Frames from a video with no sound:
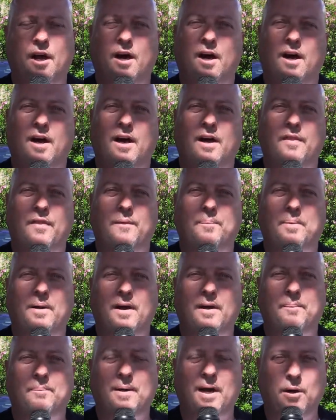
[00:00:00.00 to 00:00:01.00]
Uh, the
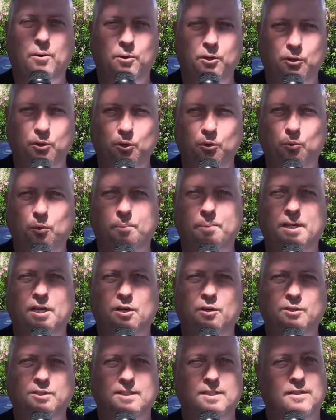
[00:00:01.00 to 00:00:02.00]
po Power Girl will be
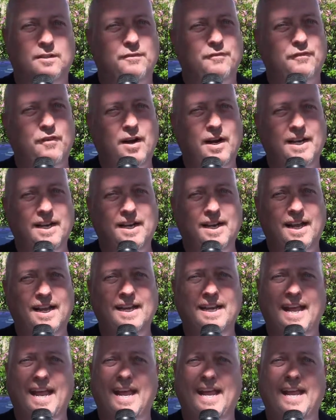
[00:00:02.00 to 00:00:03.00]
hosting the Friday
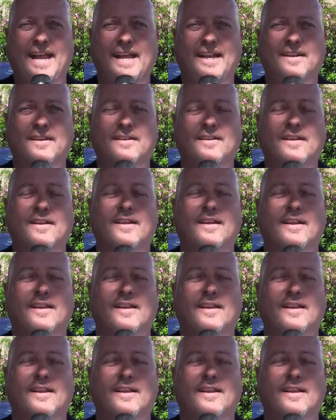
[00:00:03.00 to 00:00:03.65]
night and